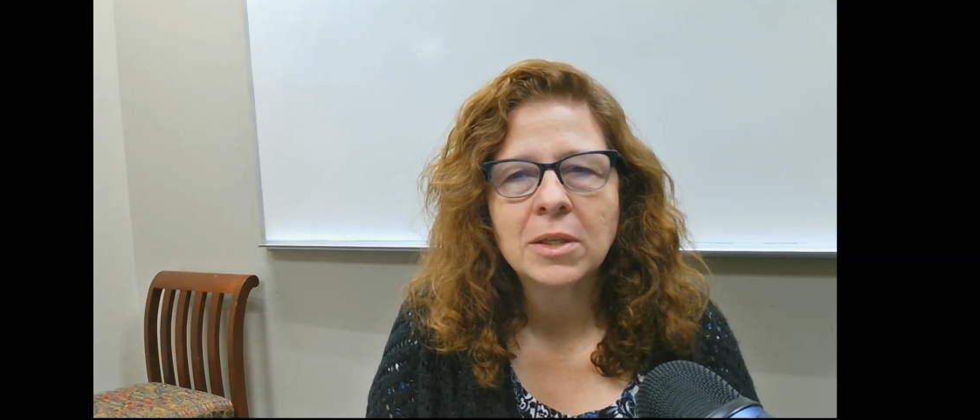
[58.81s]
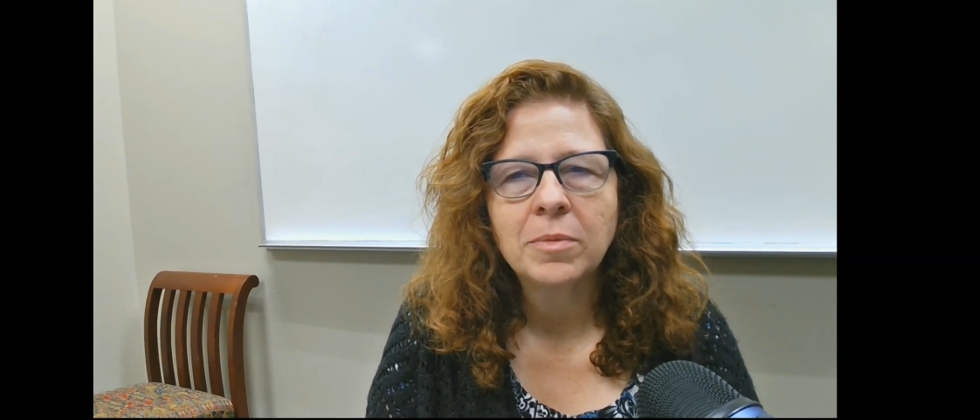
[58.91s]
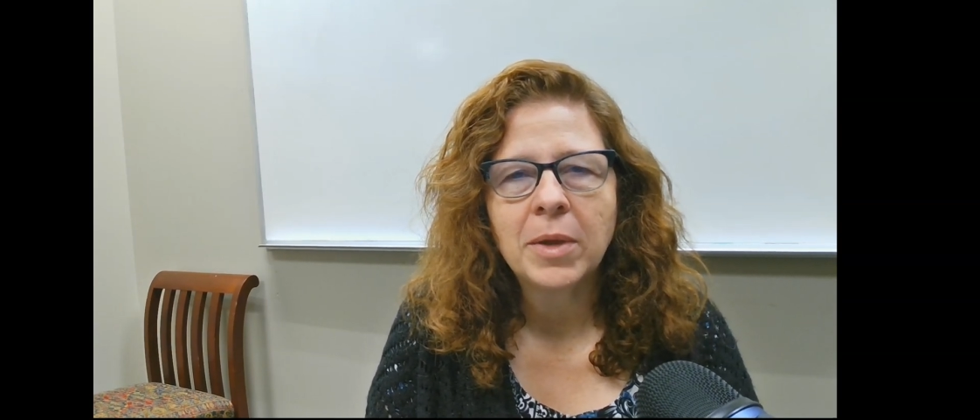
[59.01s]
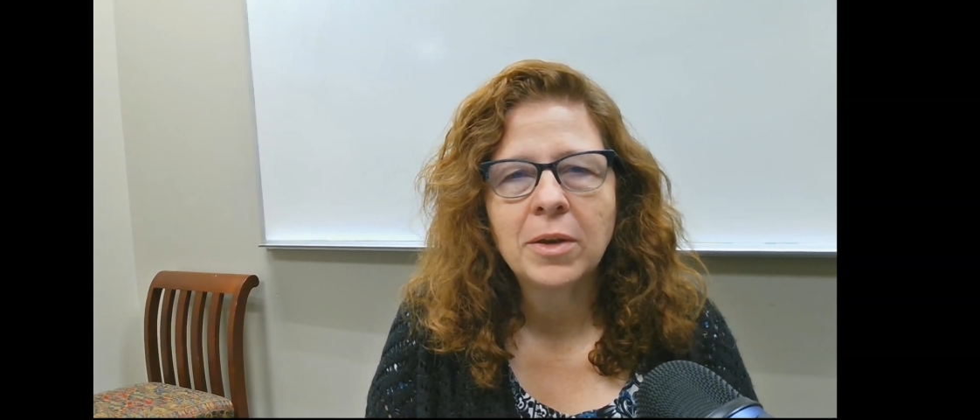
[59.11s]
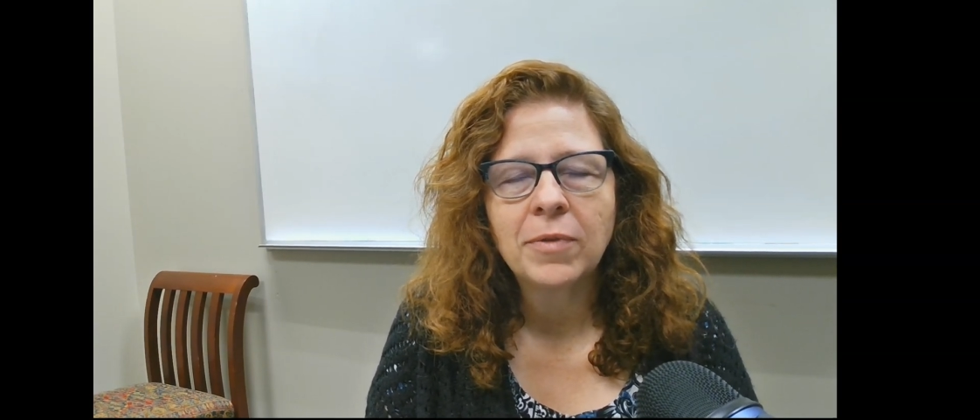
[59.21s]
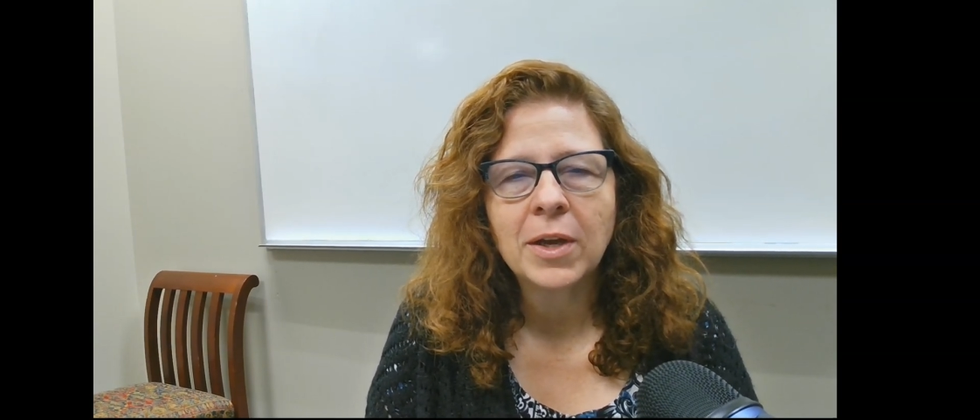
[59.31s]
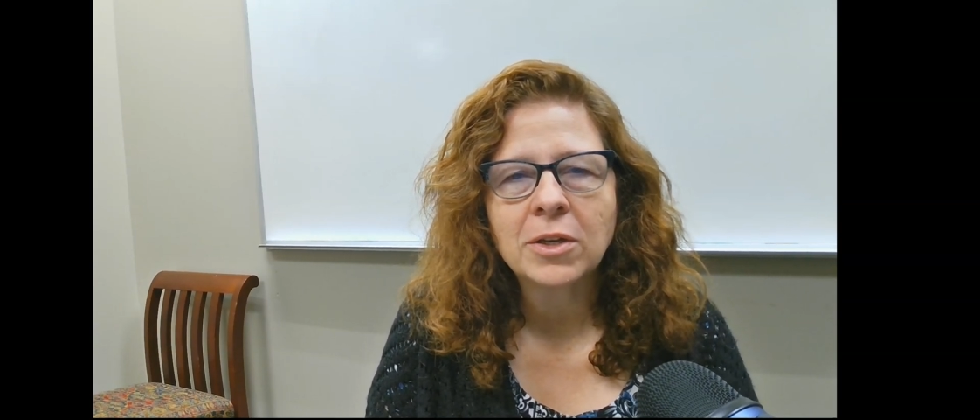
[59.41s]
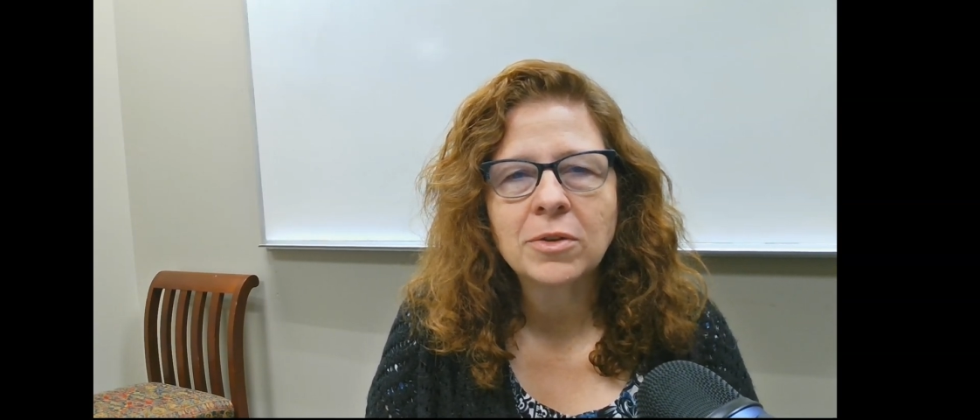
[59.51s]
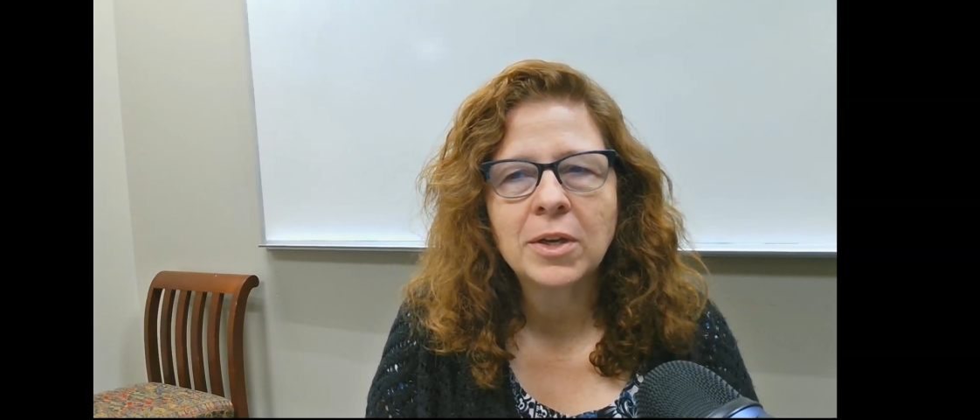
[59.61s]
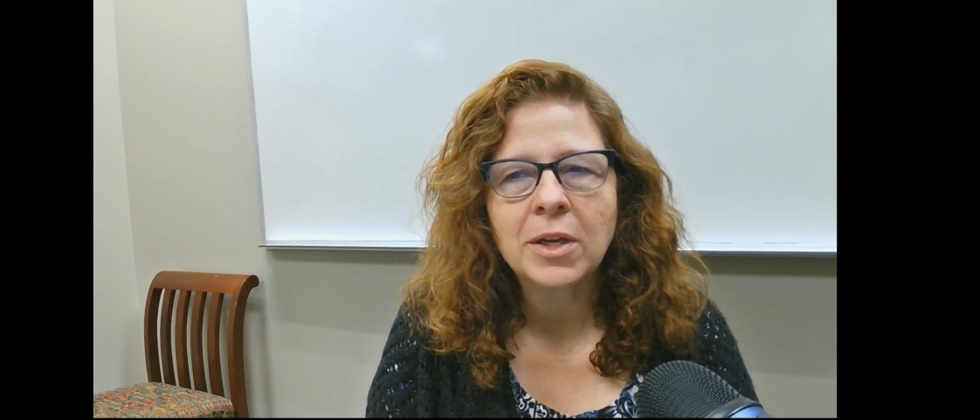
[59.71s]
in
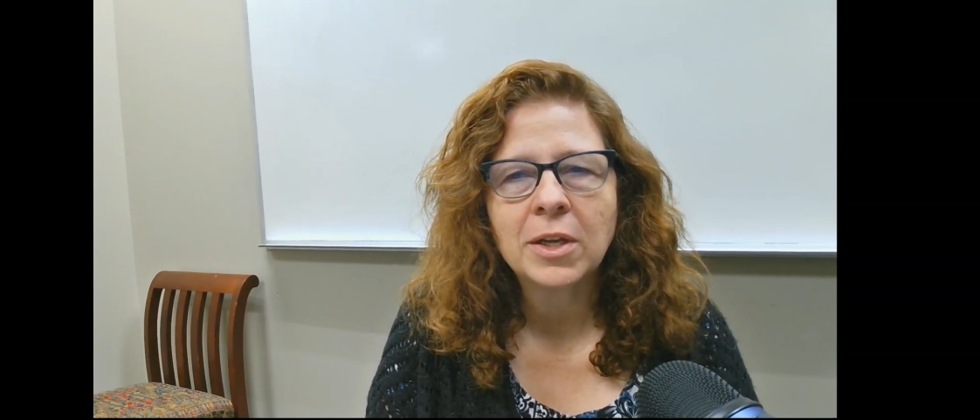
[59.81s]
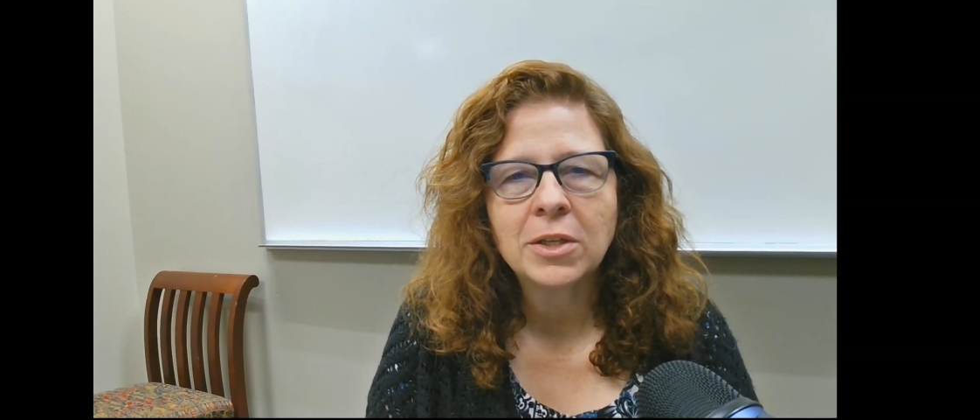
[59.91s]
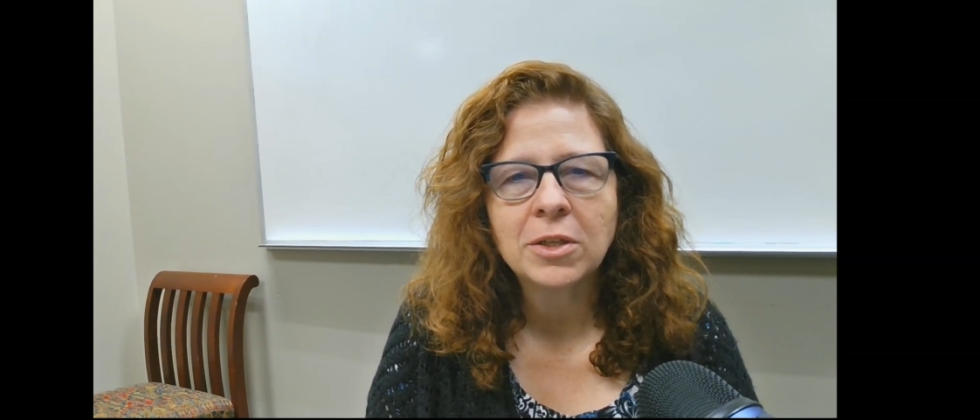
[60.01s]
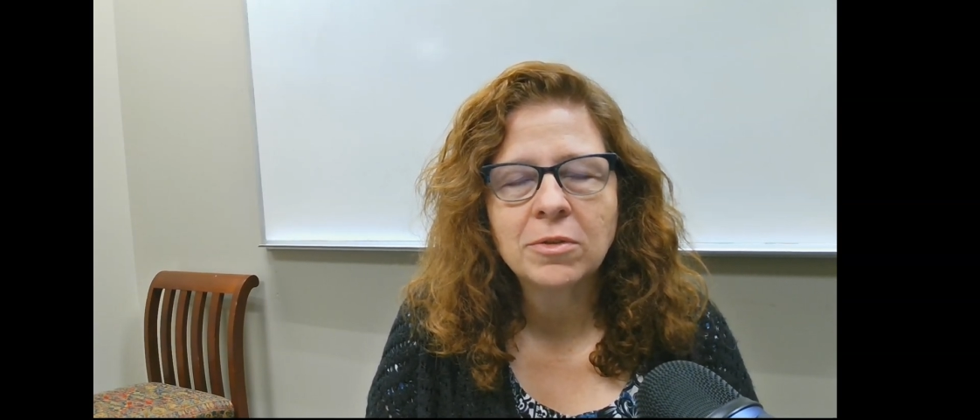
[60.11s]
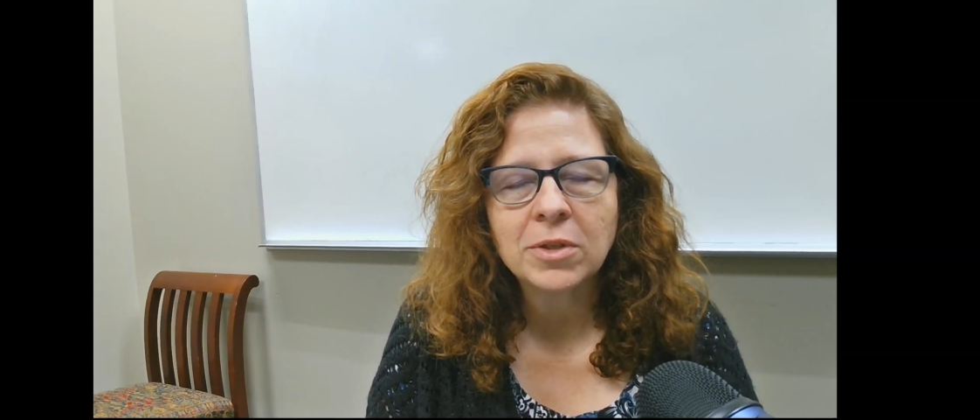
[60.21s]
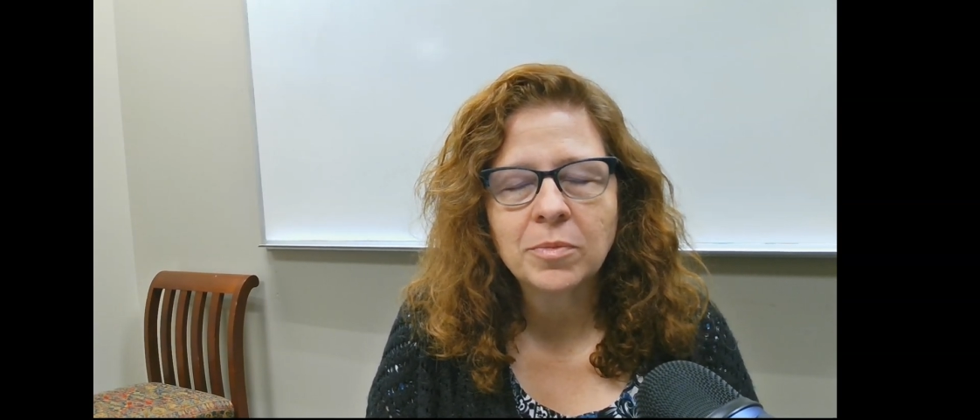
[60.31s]
manufacturing and continuous